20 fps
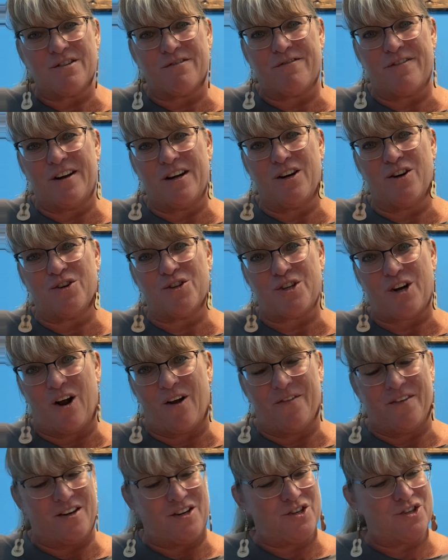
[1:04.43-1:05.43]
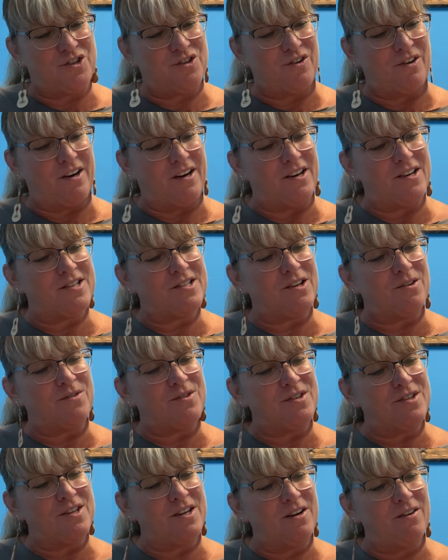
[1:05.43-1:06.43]
of fingers on these strings. So
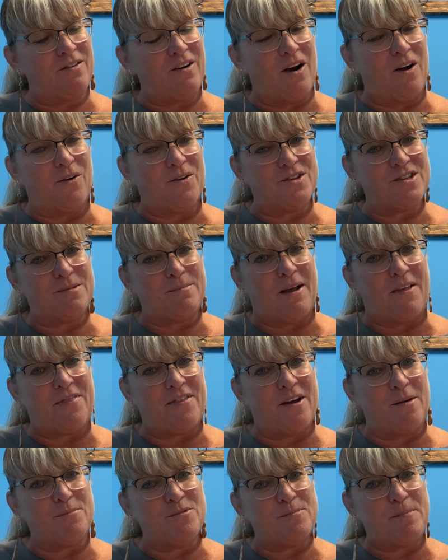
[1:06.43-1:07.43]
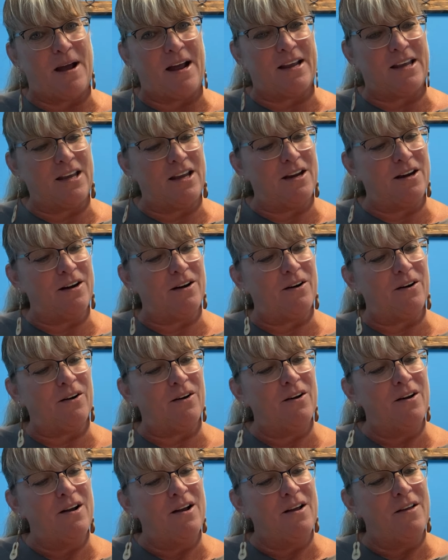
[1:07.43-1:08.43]
0, see my thumb's back here.